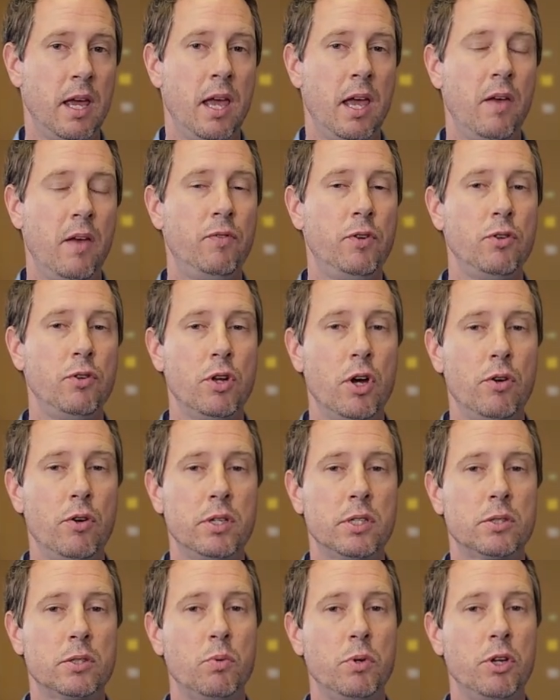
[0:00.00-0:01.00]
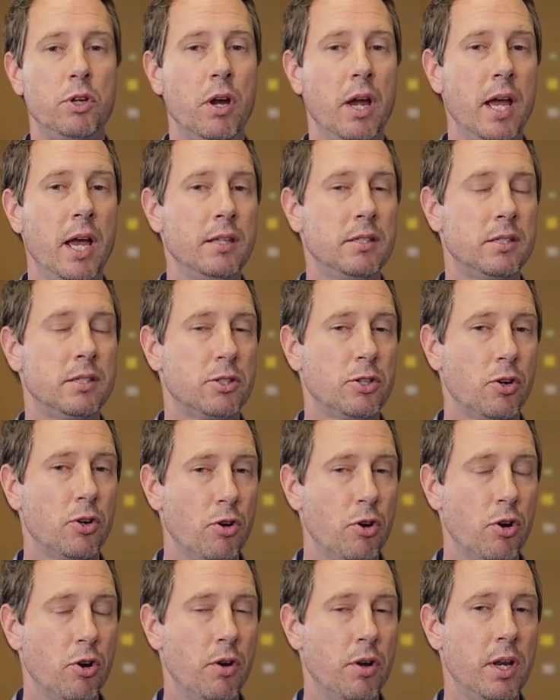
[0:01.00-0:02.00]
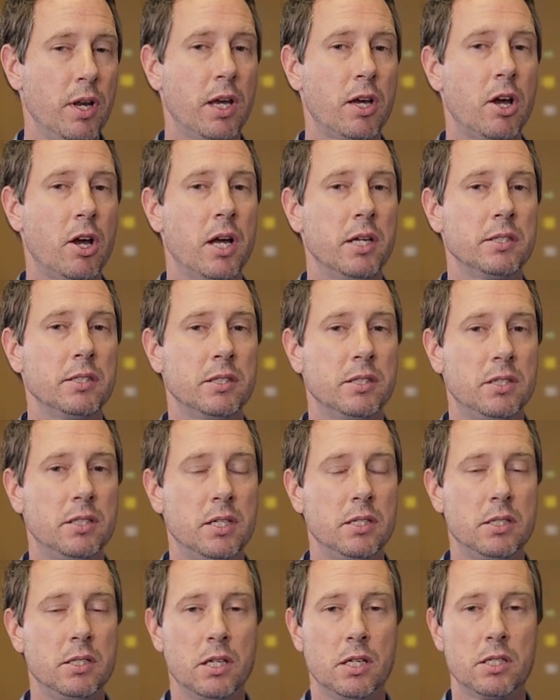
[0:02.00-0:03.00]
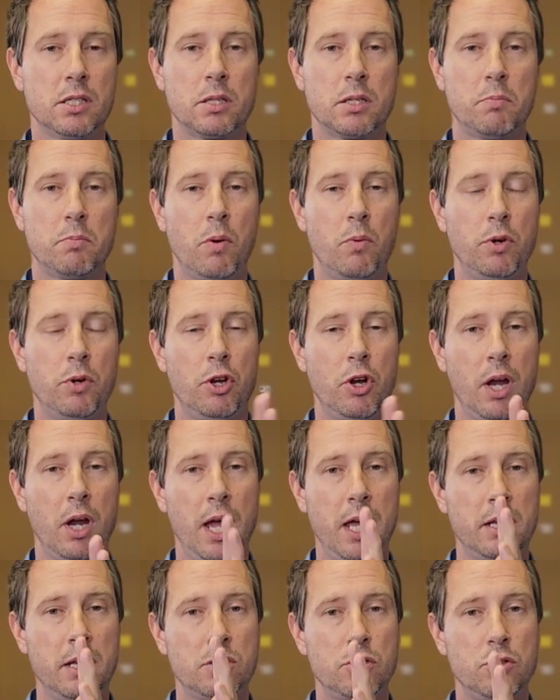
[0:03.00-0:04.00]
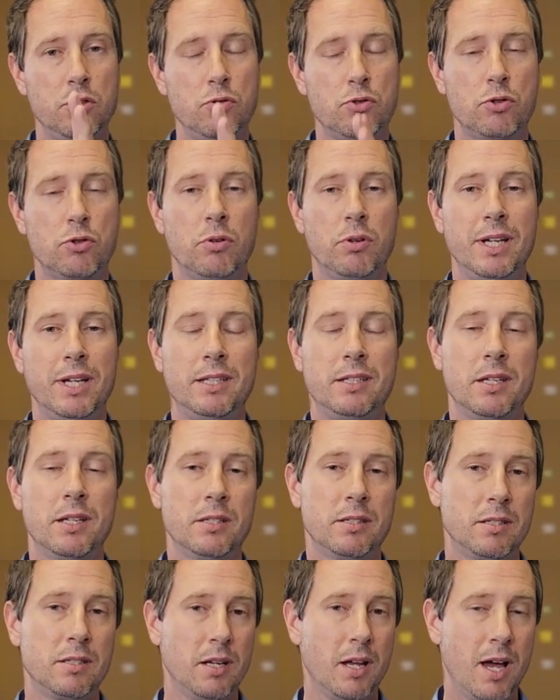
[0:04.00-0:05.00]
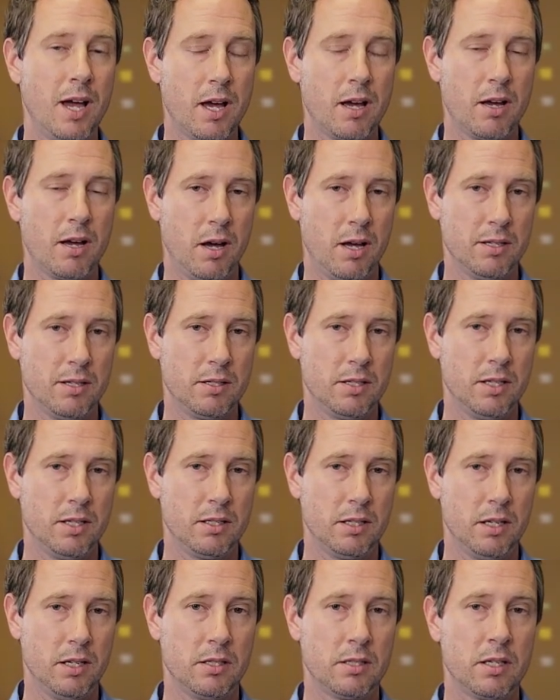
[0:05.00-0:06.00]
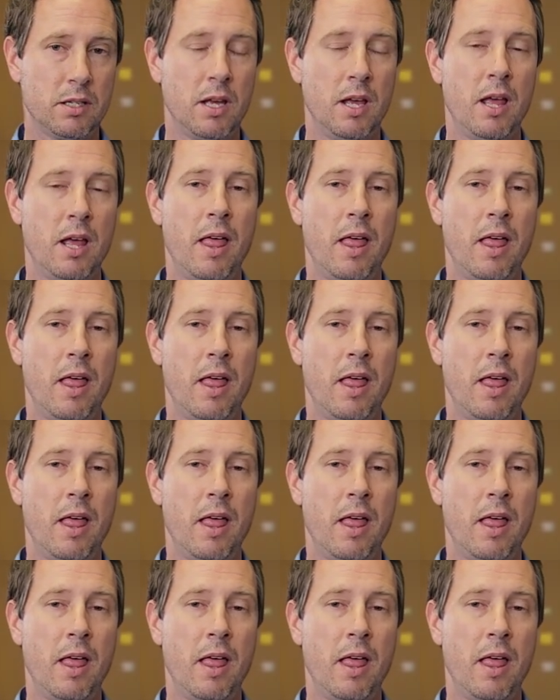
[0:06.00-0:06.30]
If you notice when your head's turned, it causes dizziness, but when your head is neutral, it does not cause dizziness.